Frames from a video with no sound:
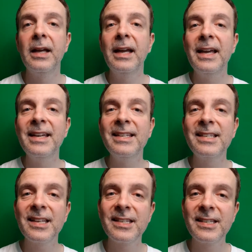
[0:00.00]

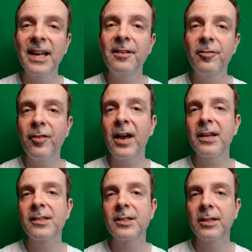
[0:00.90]
His
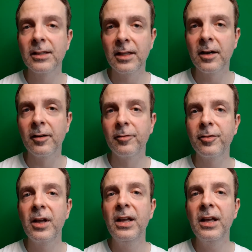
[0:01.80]
steadfast love
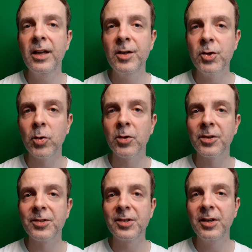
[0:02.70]

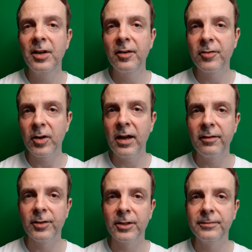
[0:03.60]
endures
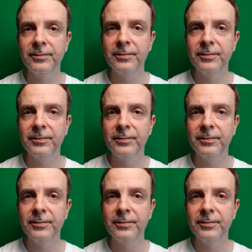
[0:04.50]
forever.